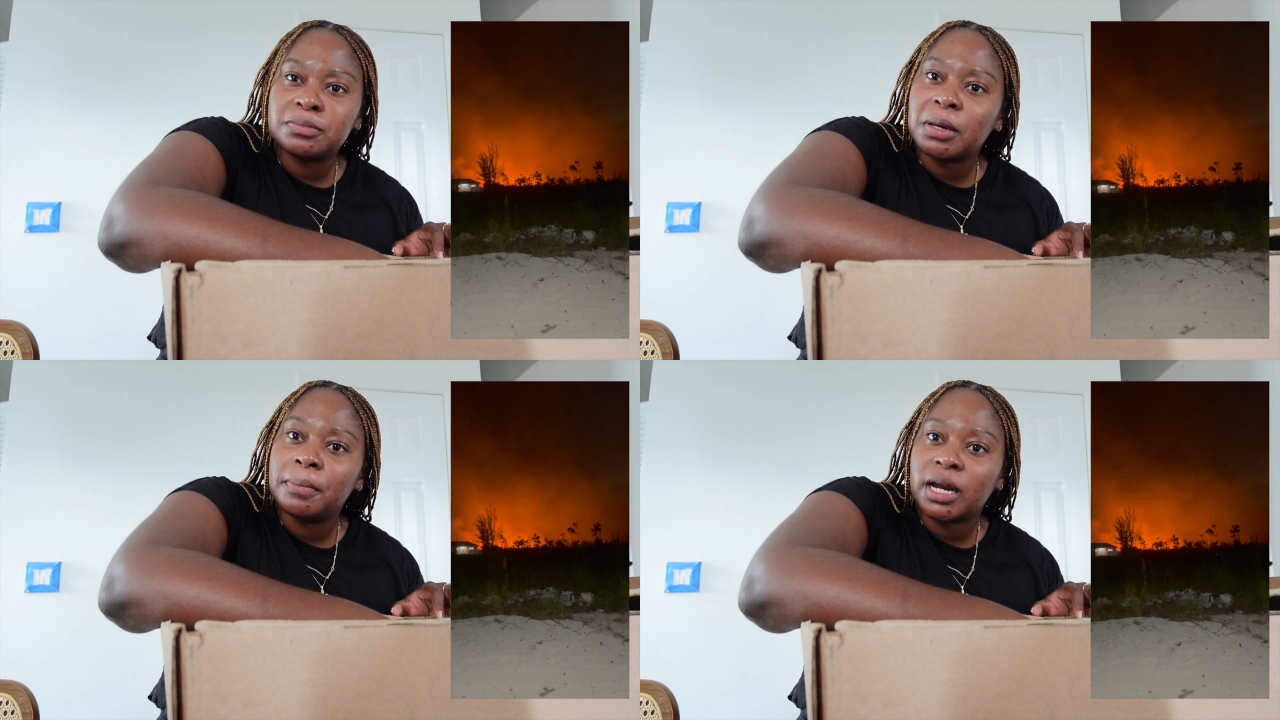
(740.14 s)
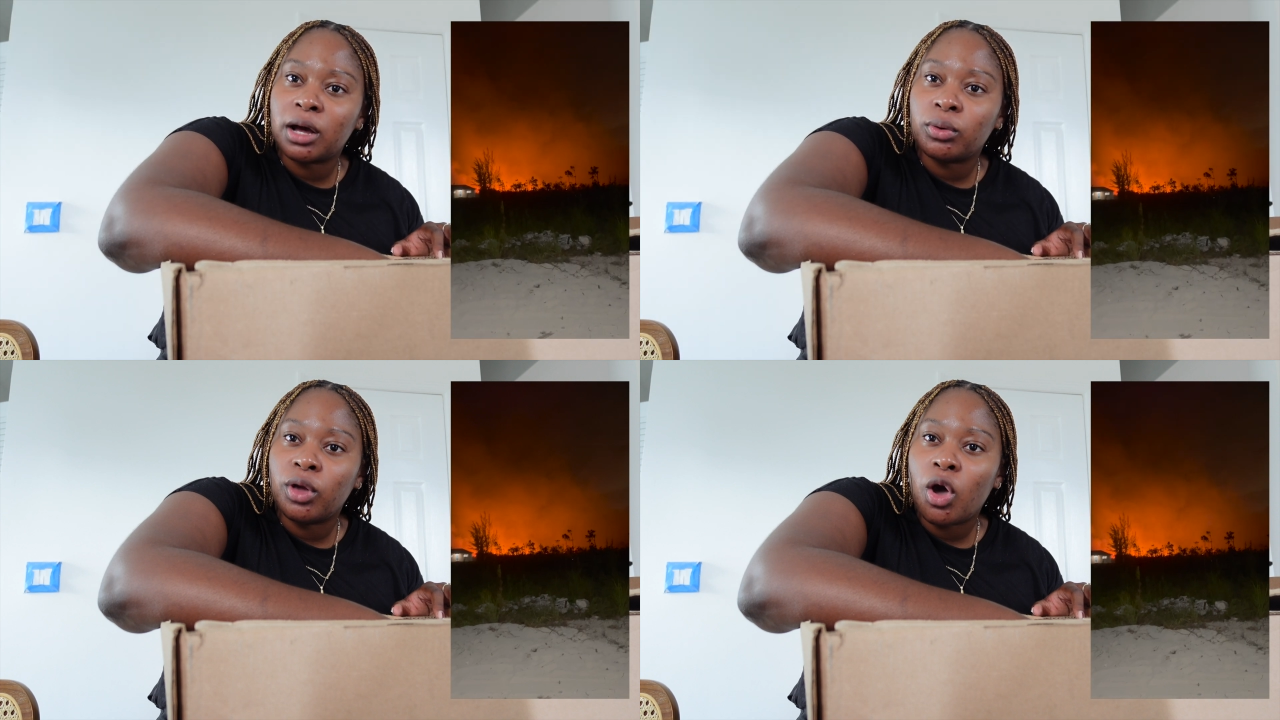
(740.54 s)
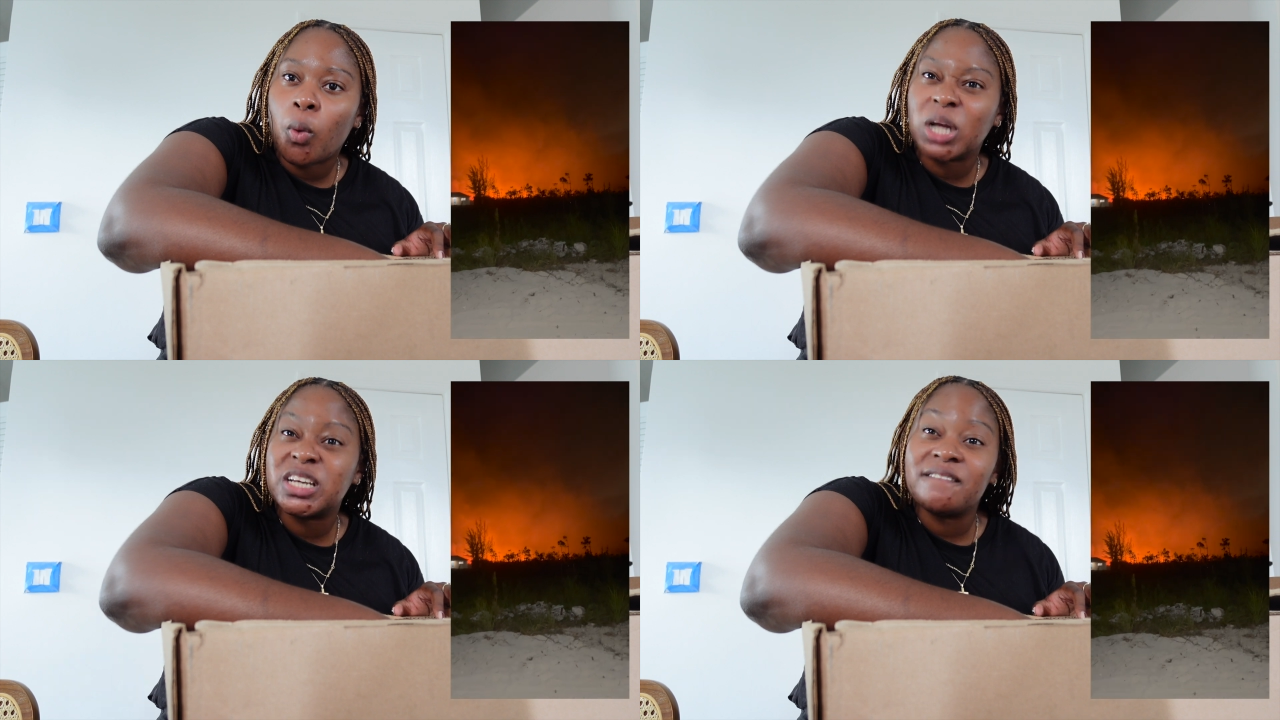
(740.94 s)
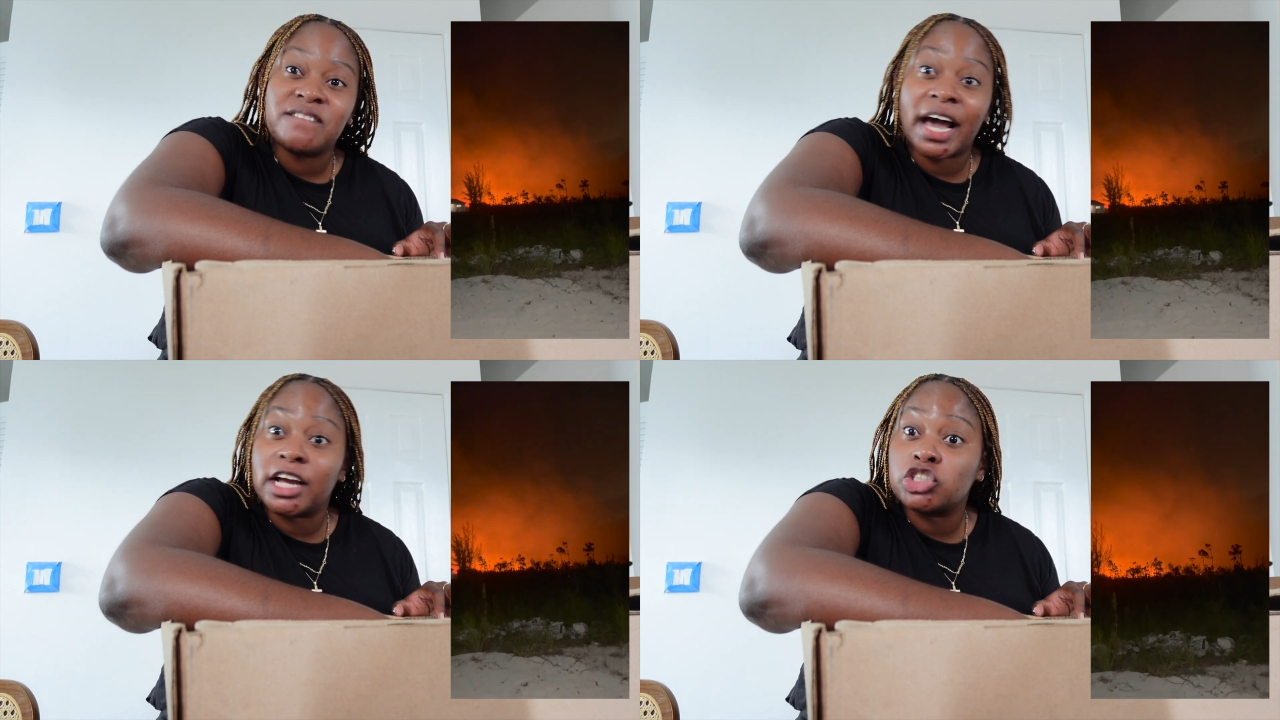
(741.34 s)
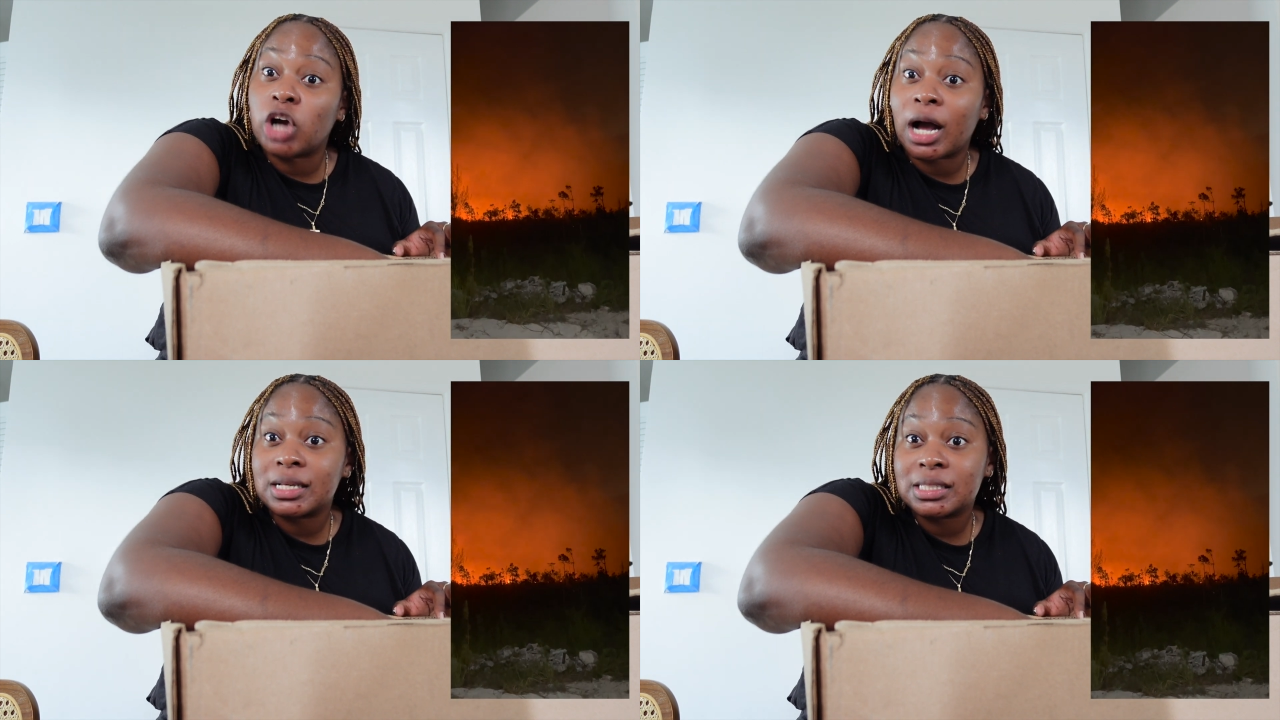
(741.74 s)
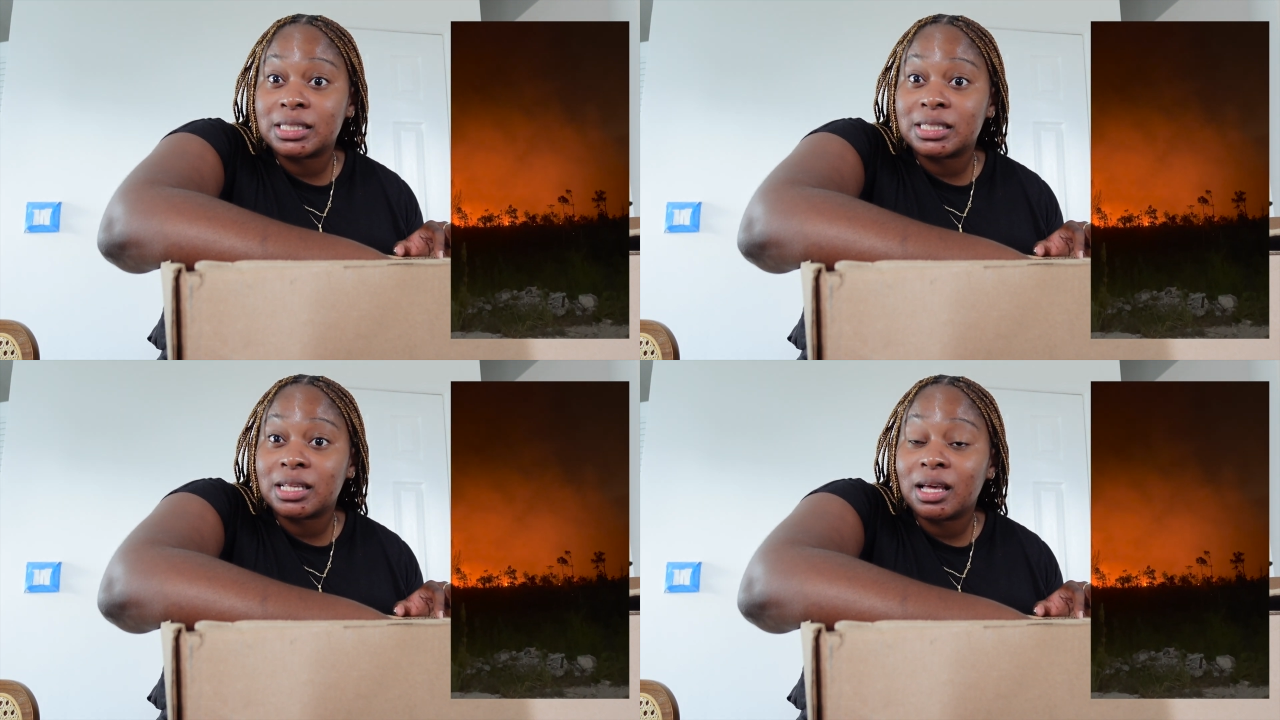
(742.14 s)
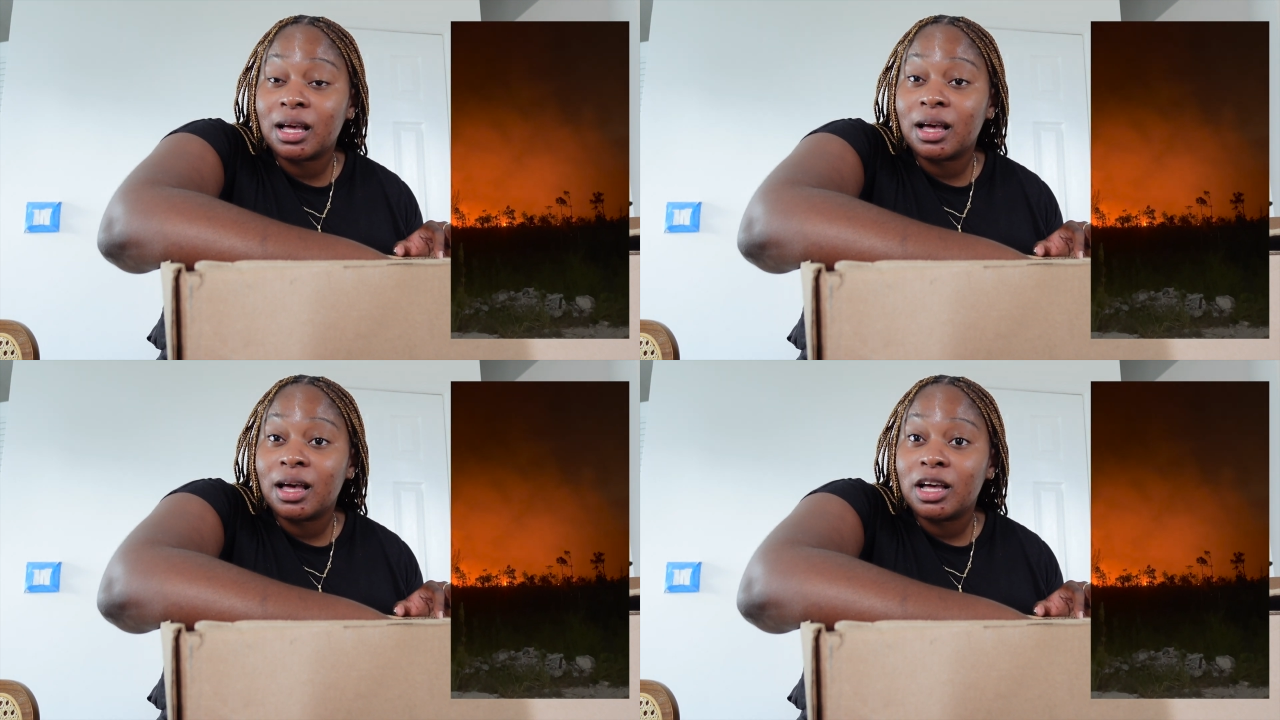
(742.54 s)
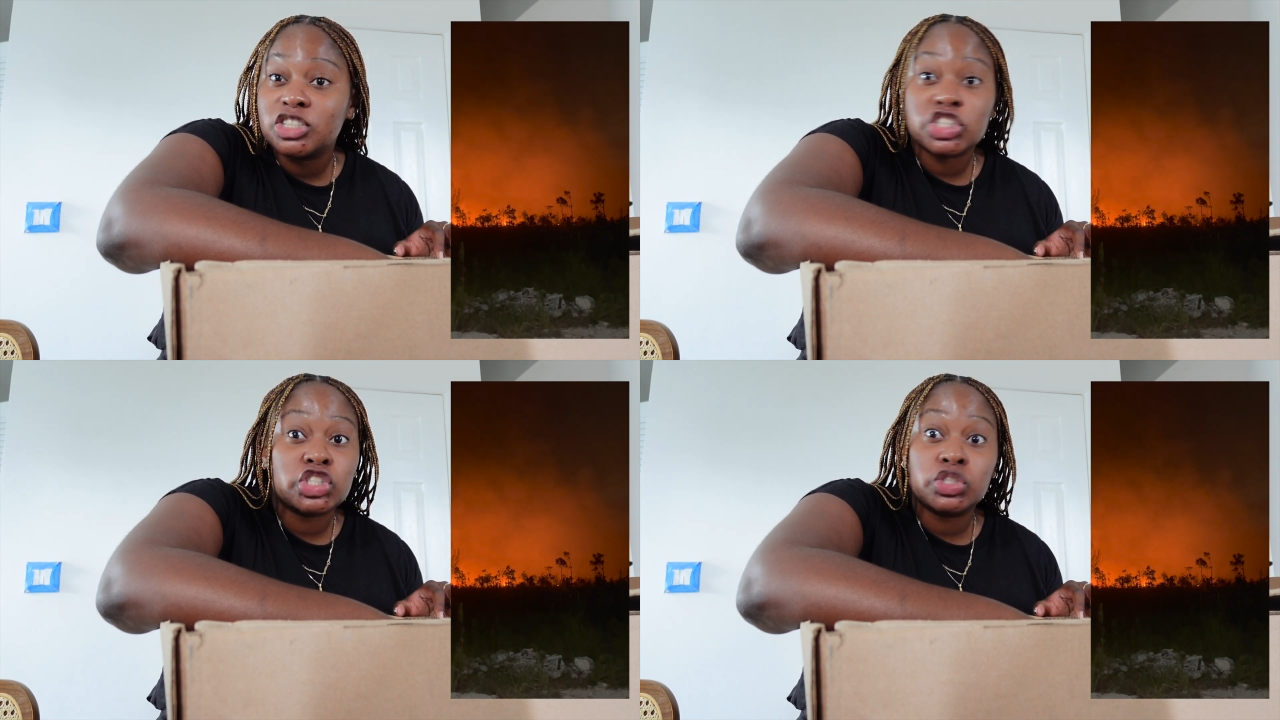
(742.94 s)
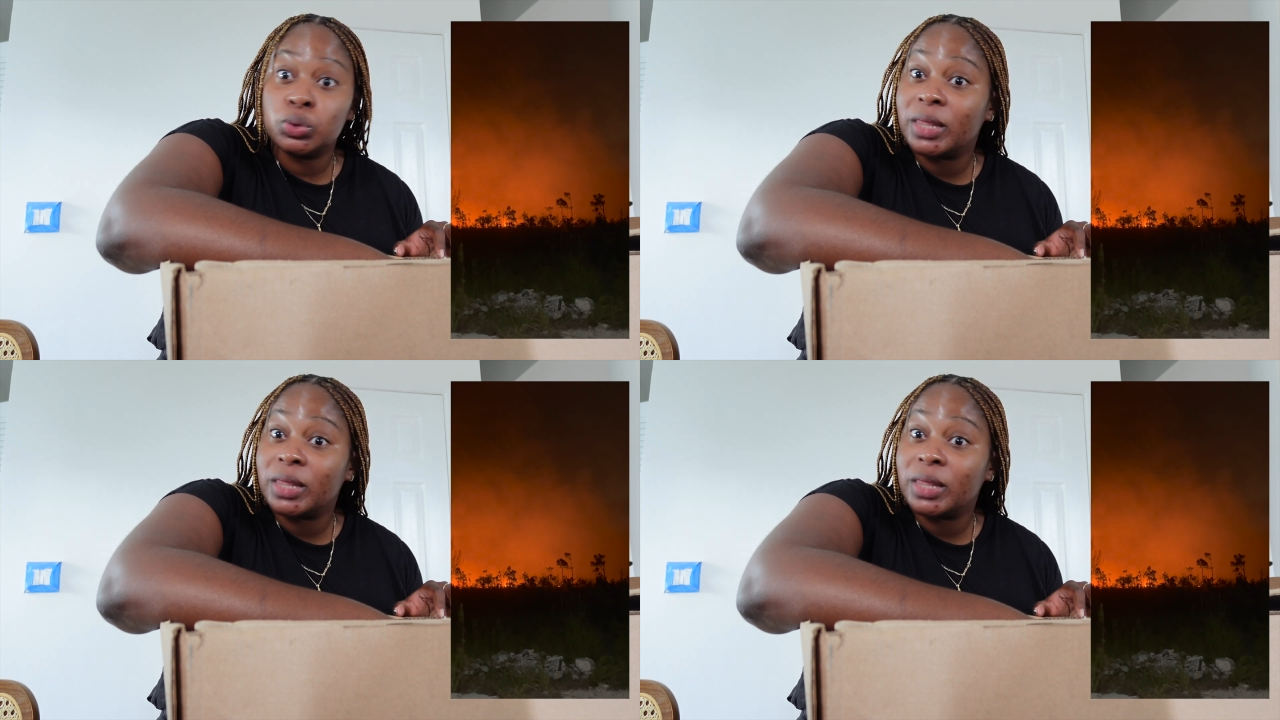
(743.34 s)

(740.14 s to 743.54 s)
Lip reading: be put out, watching fire trucks just do